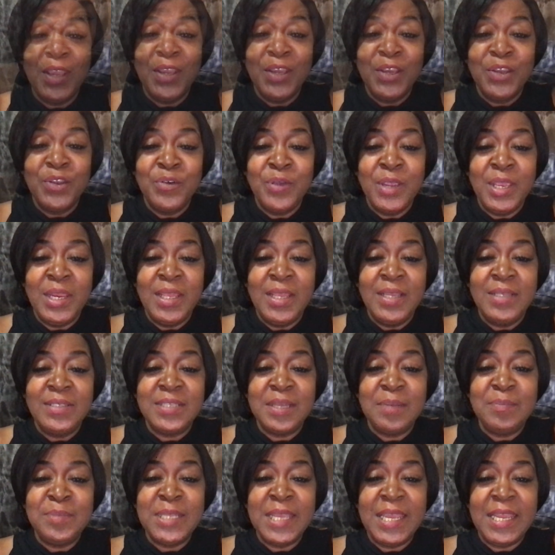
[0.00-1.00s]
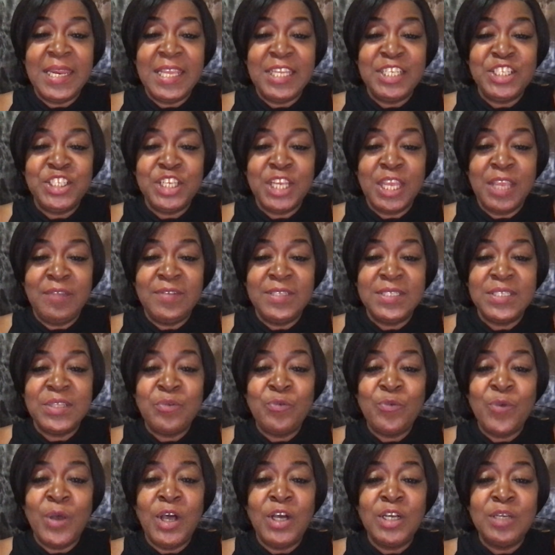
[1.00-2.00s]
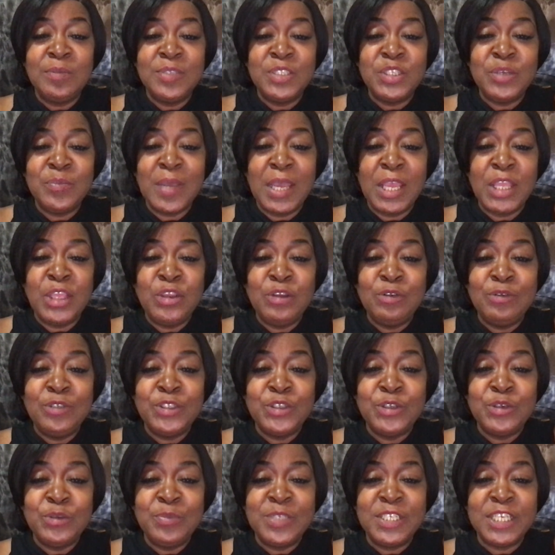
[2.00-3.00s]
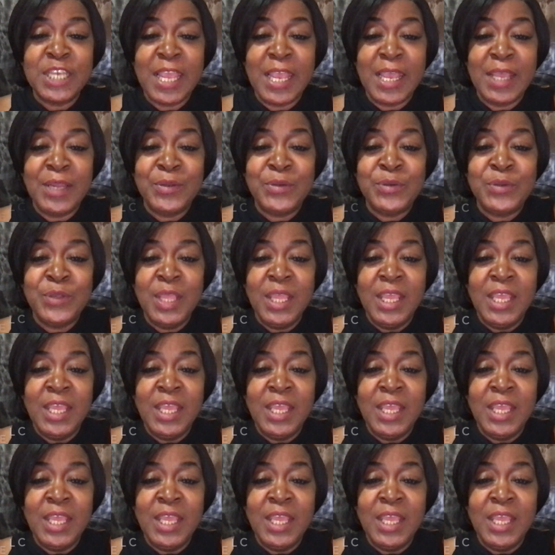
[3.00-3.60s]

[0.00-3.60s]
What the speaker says: Greetings, I'm Danette Chavis and welcome to my YouTube channel.